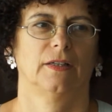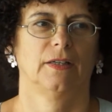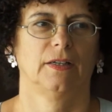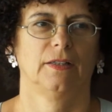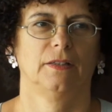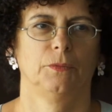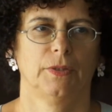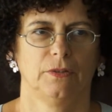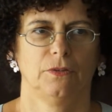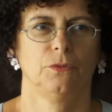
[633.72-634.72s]
And
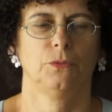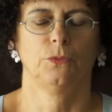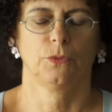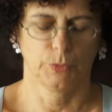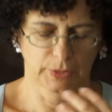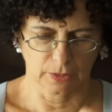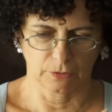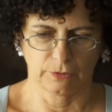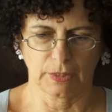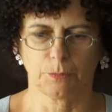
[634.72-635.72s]
when we go
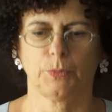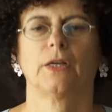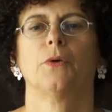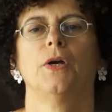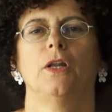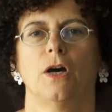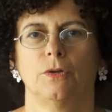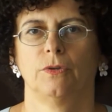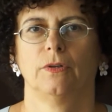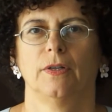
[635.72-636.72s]
deep, we go
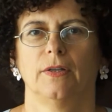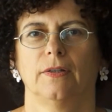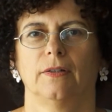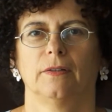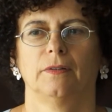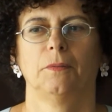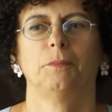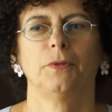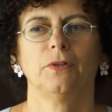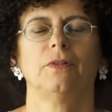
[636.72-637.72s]
alone. The
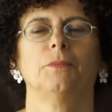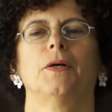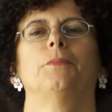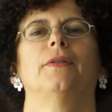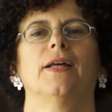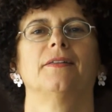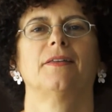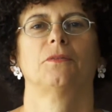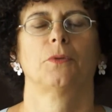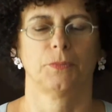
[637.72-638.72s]
beauty about Bidanza
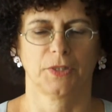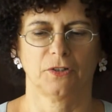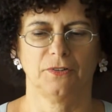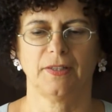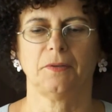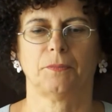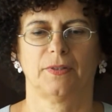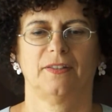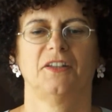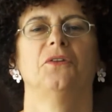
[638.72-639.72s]
is when we go deep,
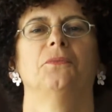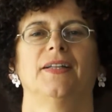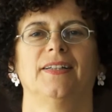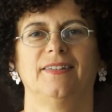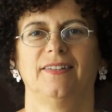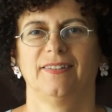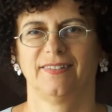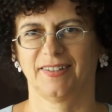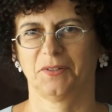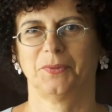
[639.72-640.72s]
humanity
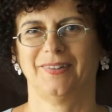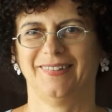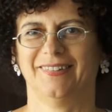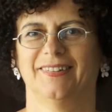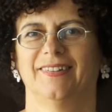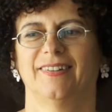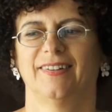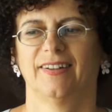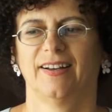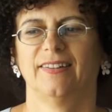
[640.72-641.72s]
is there with you.
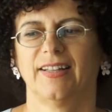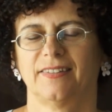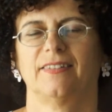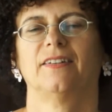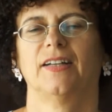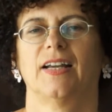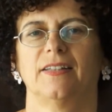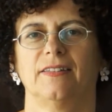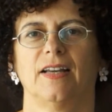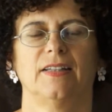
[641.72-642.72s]
And that's so
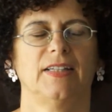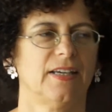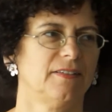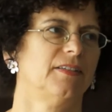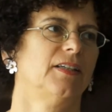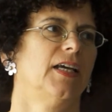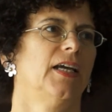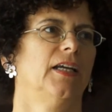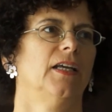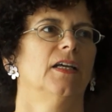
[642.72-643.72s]
nice. And
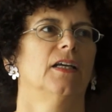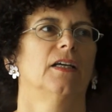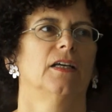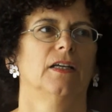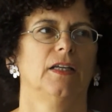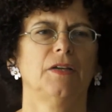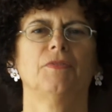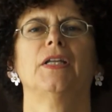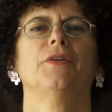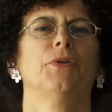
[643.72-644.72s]
yesterday,
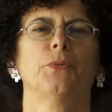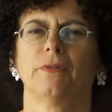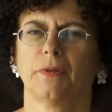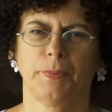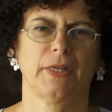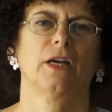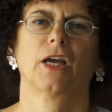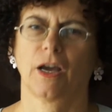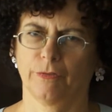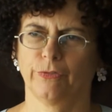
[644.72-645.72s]
even if it was a bit
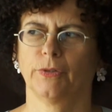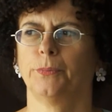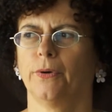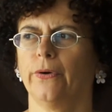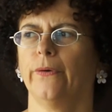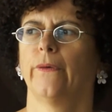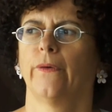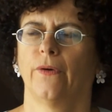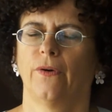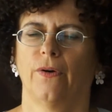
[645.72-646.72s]
uncomfortable,
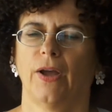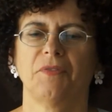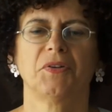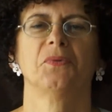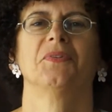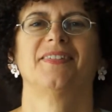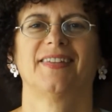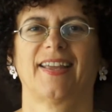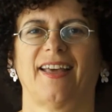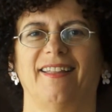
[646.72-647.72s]
everyone was
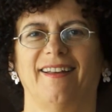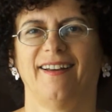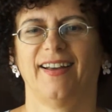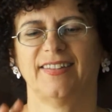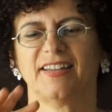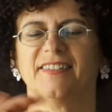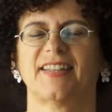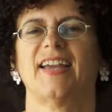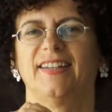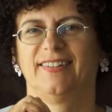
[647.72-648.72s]
together and they
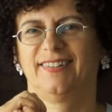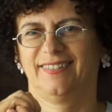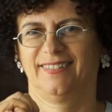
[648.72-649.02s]
stayed